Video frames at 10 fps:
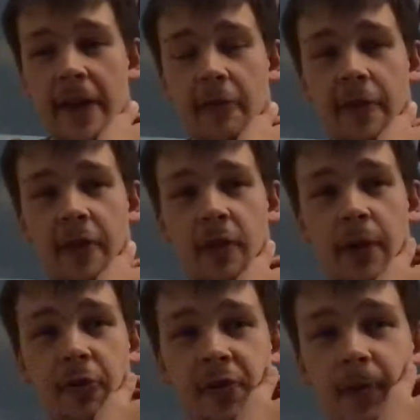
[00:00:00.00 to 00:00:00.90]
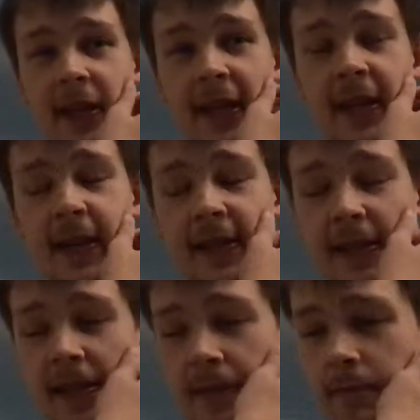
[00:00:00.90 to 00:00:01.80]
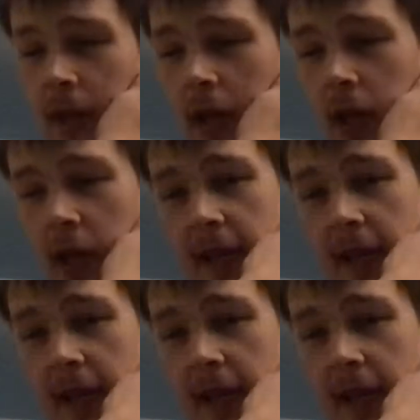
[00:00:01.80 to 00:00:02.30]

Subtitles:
there or thereabouts by the end of the season.